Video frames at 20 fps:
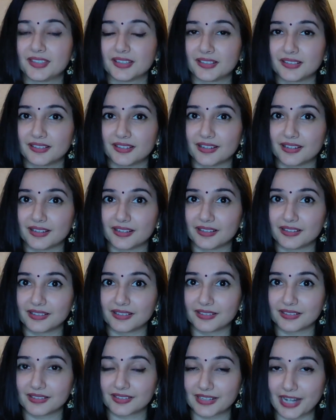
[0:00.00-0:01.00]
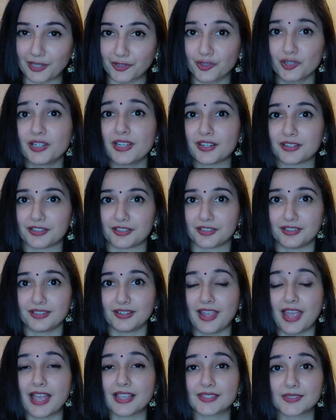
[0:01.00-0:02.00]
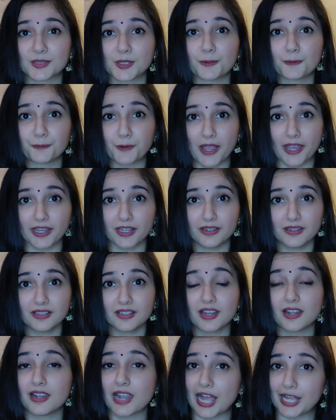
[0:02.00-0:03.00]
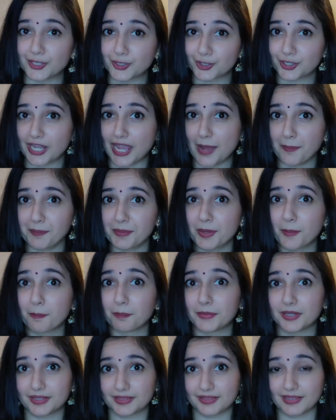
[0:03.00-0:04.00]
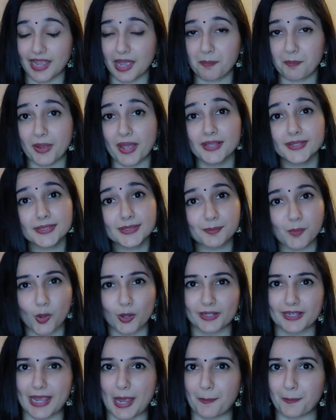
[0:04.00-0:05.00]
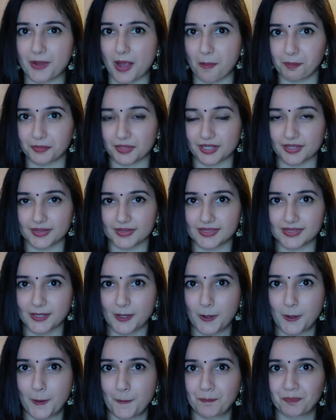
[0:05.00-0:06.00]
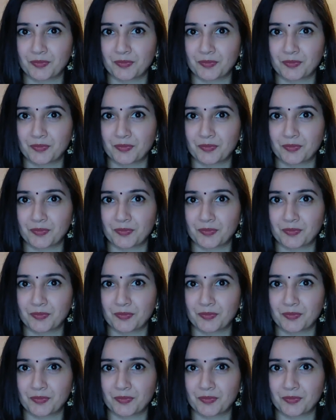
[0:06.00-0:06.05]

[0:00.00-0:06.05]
the regulator has defined large cap, mid cap, and small cap companies.